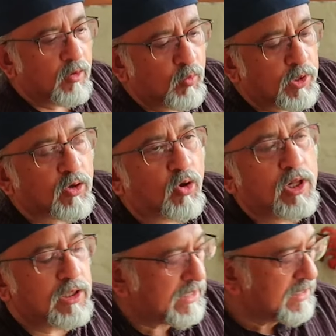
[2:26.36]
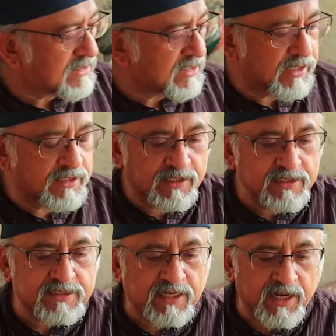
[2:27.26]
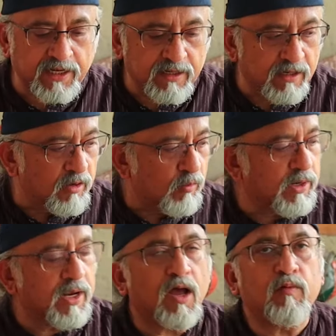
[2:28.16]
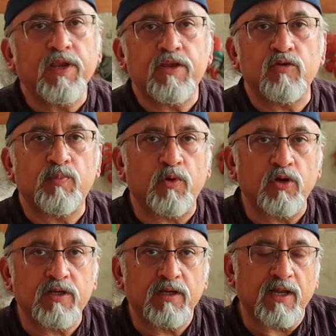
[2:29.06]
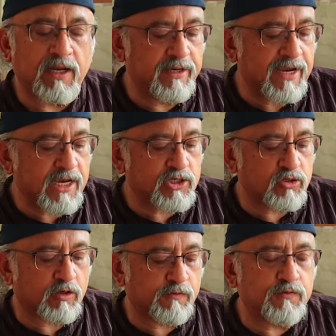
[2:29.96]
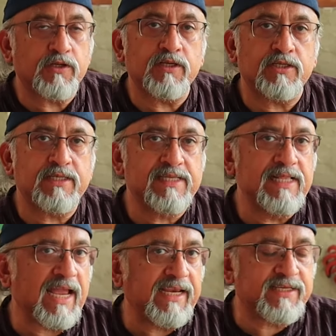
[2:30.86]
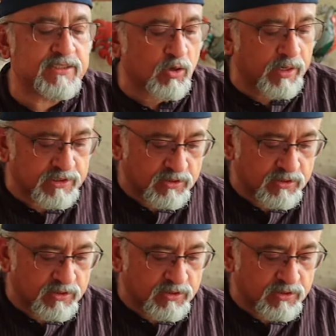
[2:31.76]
With all these things inside, we now need to put a dash of light soy